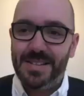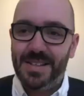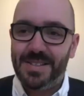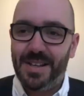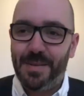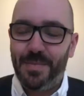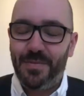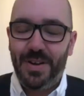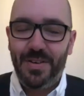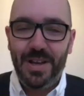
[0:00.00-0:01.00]
It's
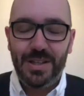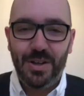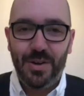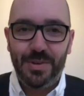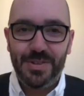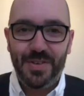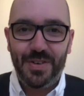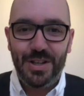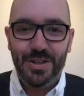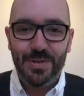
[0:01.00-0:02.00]
very unknown. It's
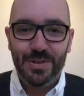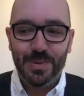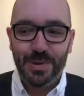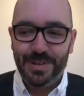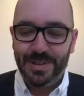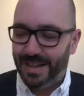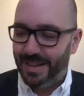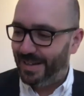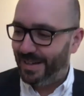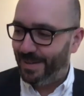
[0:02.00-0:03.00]
very unusual.
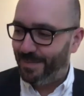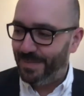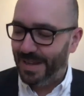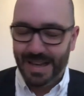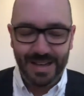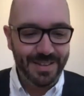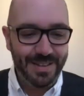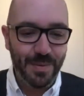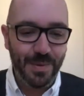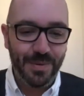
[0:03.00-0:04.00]
And I
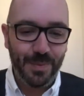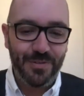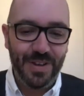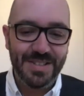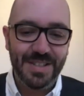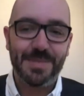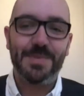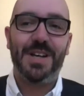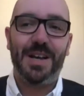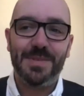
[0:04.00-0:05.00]
think we're facing some
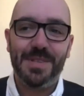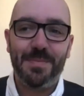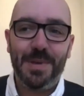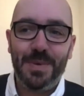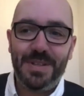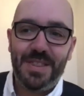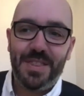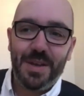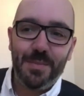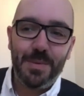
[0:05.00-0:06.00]
times that we
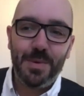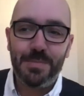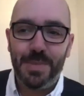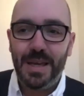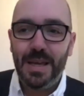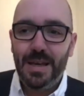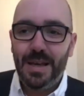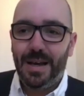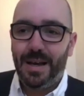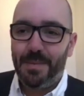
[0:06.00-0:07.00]
didn't think we would be.
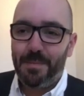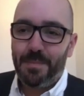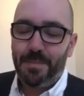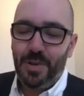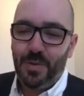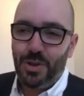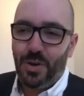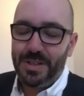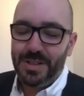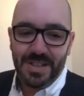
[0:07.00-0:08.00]
You've
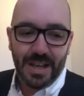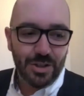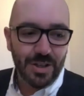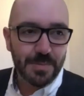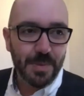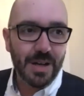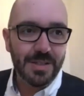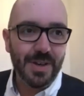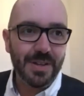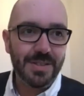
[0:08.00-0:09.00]
joined us actually as part
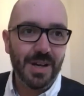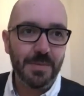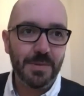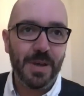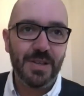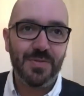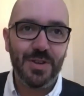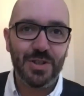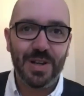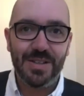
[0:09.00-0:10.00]
of our Time Space
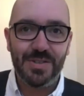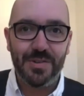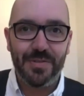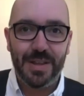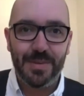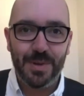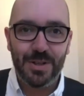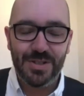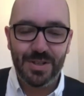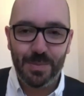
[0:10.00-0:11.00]
Visualiser event,
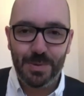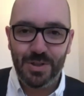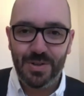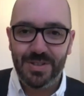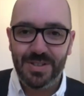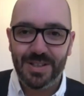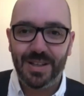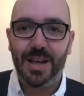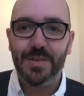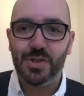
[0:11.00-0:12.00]
which is an opportunity to
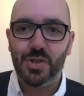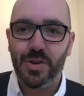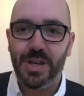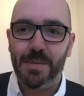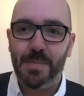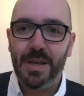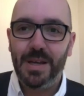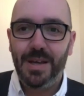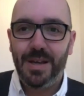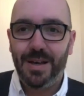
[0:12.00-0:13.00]
live stream
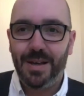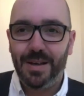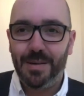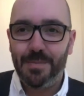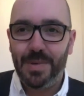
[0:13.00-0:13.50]
a